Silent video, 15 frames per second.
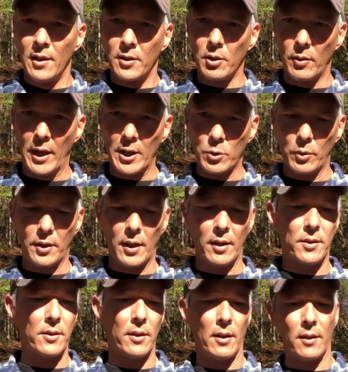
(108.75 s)
So that's what
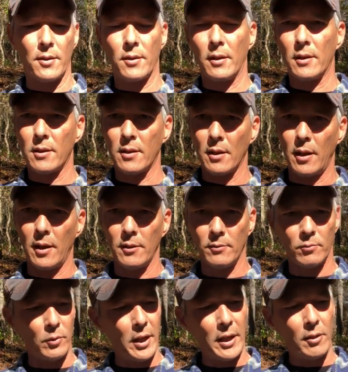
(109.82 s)
this does. It's uh,
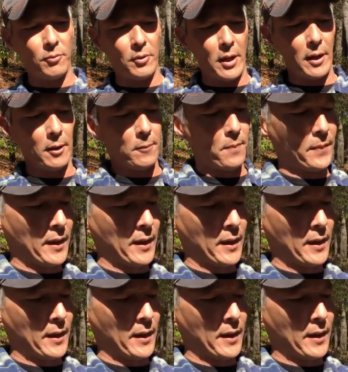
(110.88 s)
ready to fire.